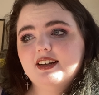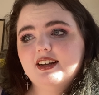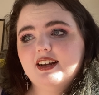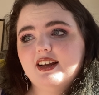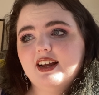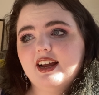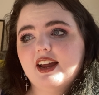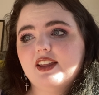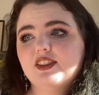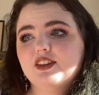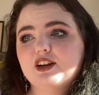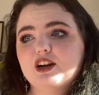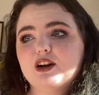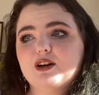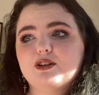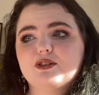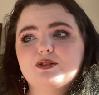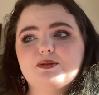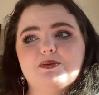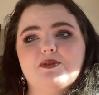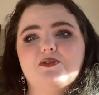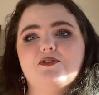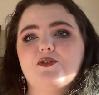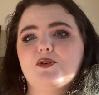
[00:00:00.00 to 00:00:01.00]
And the
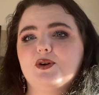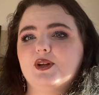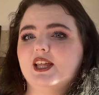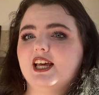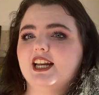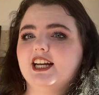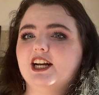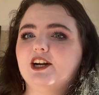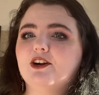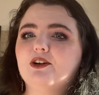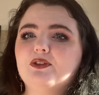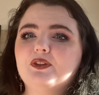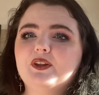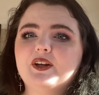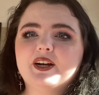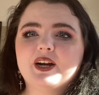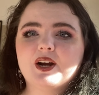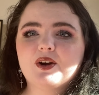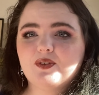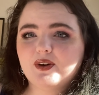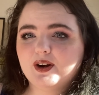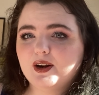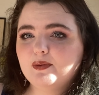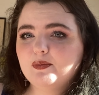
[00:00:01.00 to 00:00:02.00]
years before that, I don't think
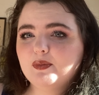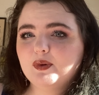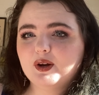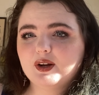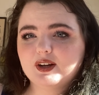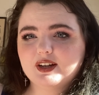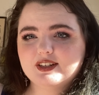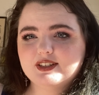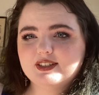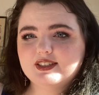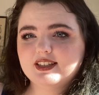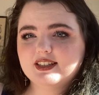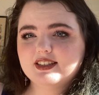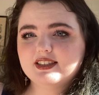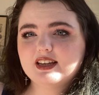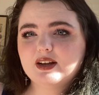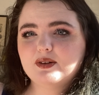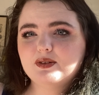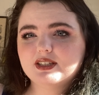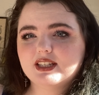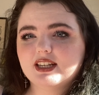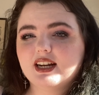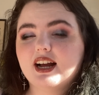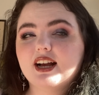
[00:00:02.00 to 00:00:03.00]
I read a book since I
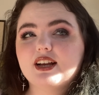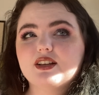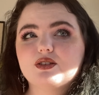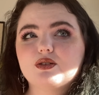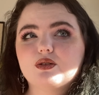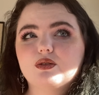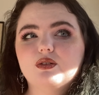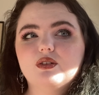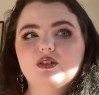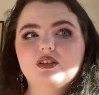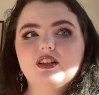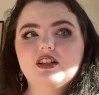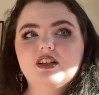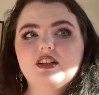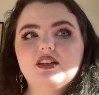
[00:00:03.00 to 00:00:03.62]
was in high school.